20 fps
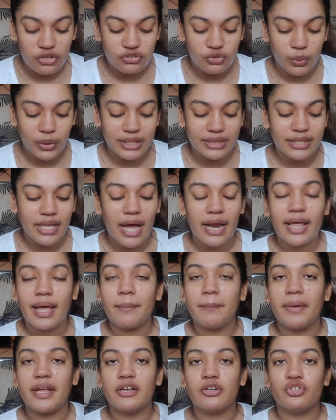So, in that,
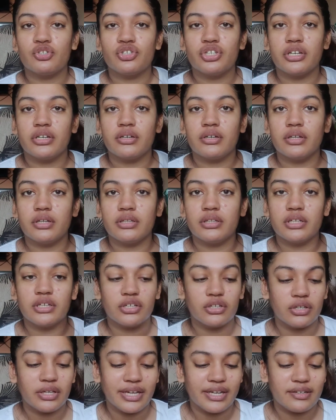I mentioned
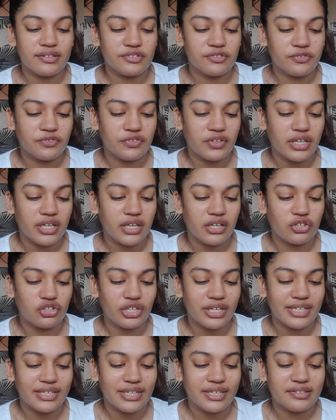the Innisfree
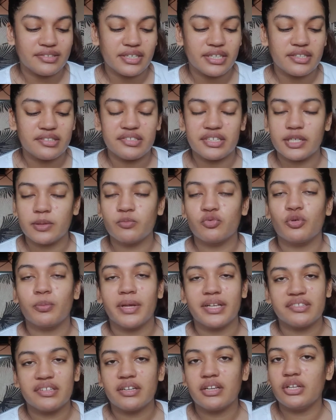Green Tea Seed Serum. So,
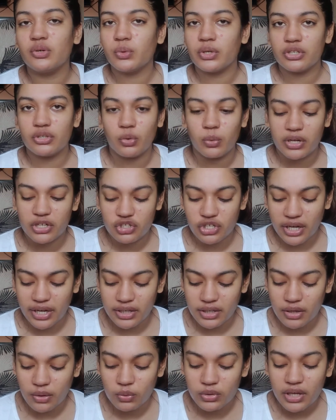basically, you can go and
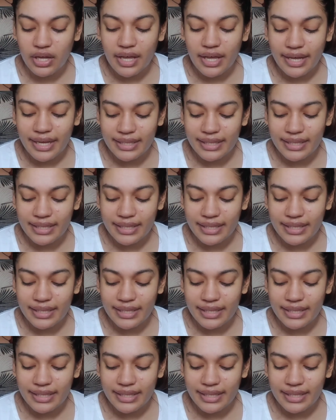check it out.